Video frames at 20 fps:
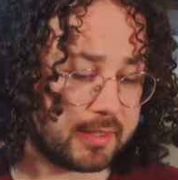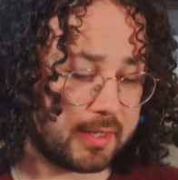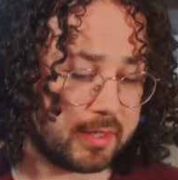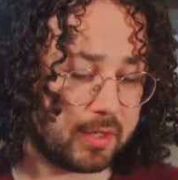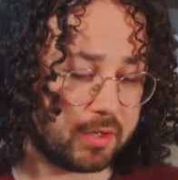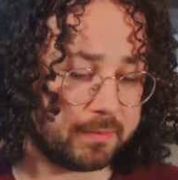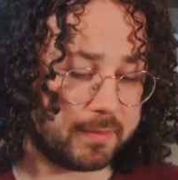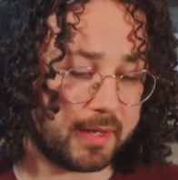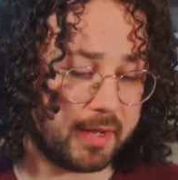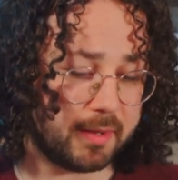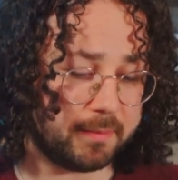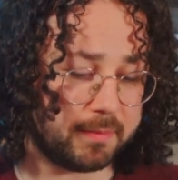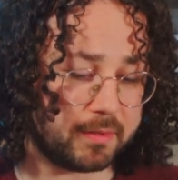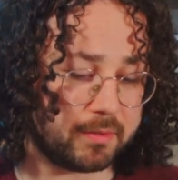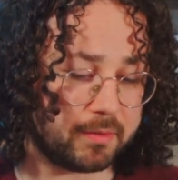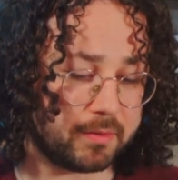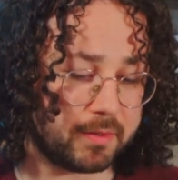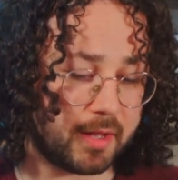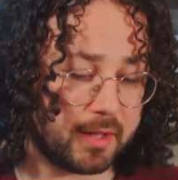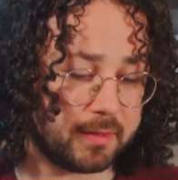and I'll be happy
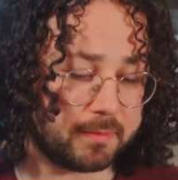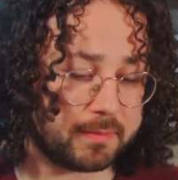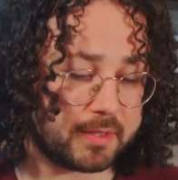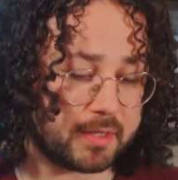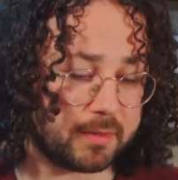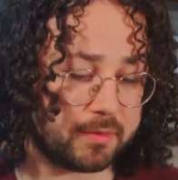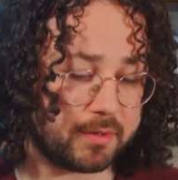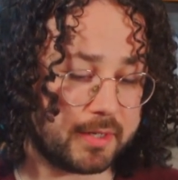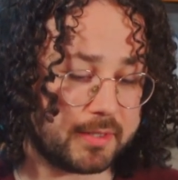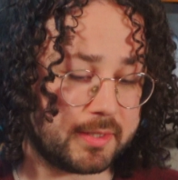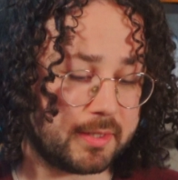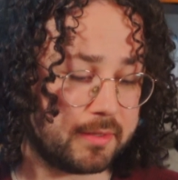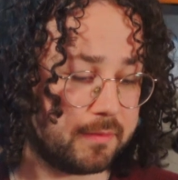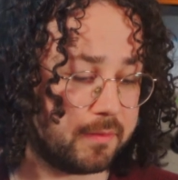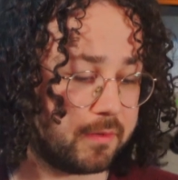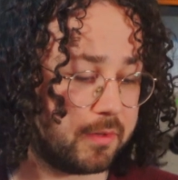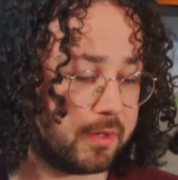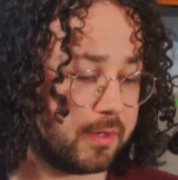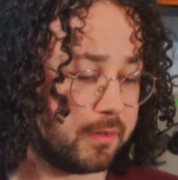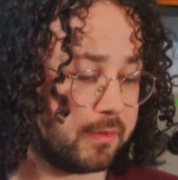to help summarize it
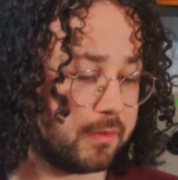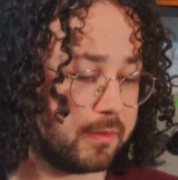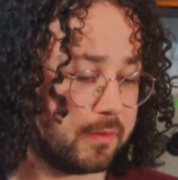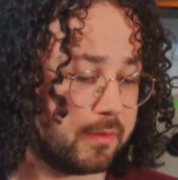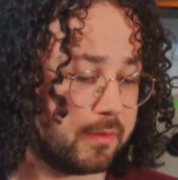for you.